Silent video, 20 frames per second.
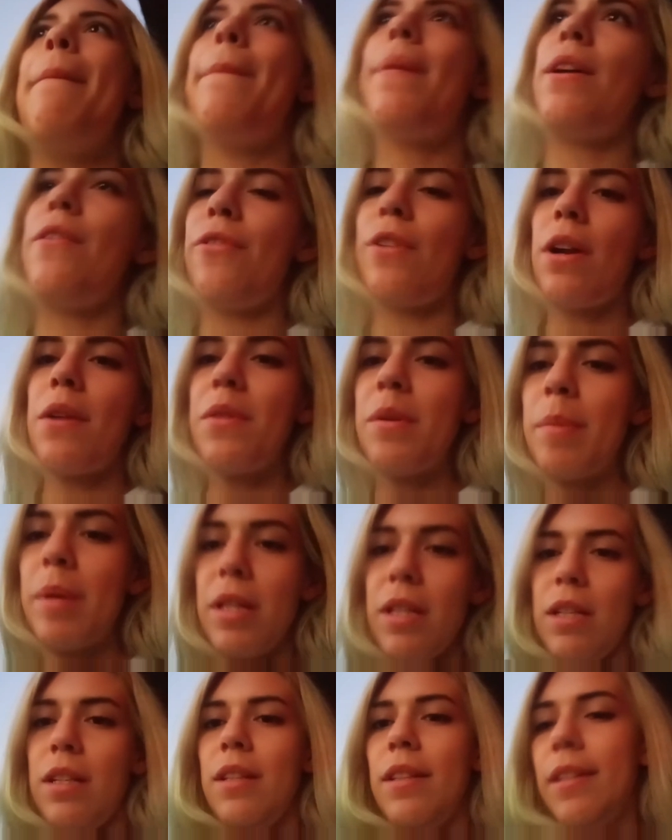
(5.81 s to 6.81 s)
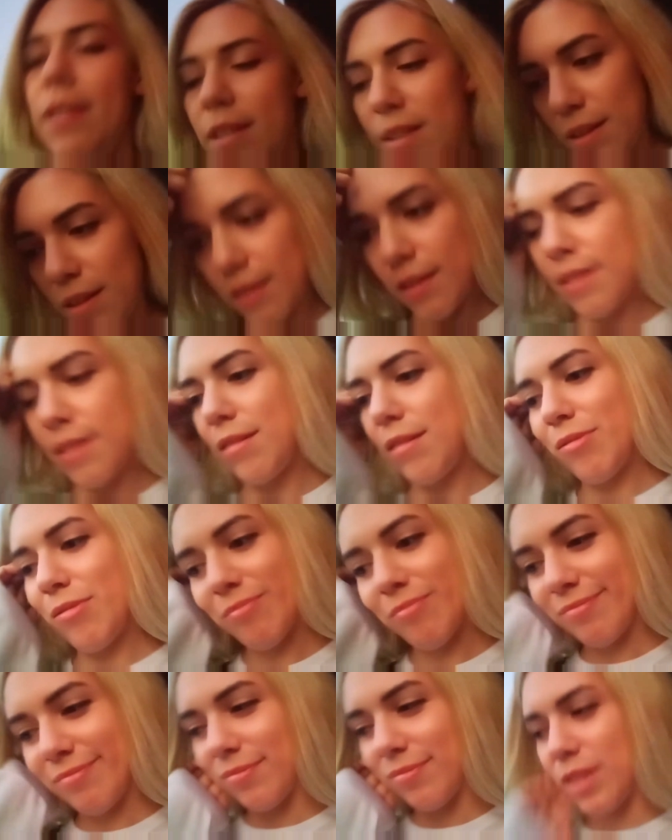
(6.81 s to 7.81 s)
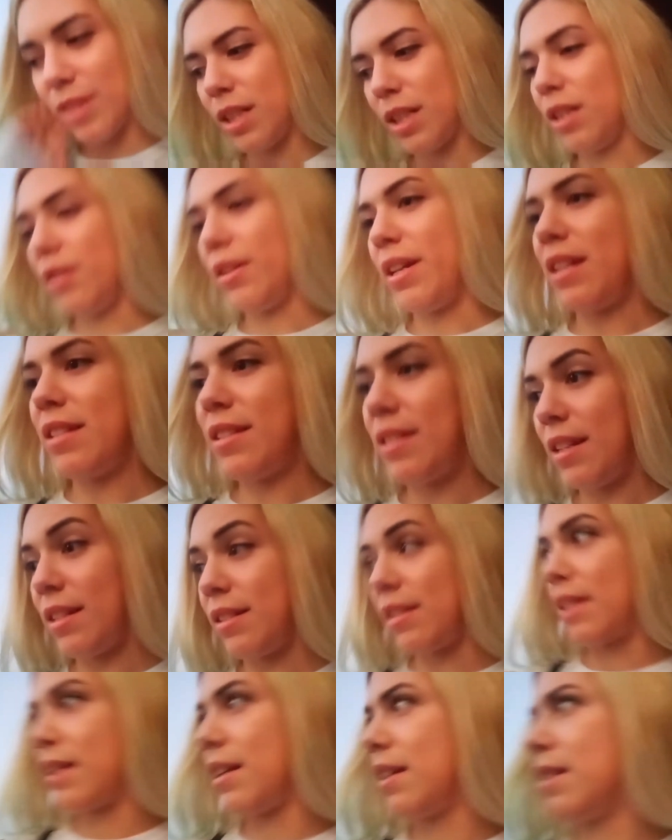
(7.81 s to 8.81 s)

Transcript: but for everybody like in the United States, I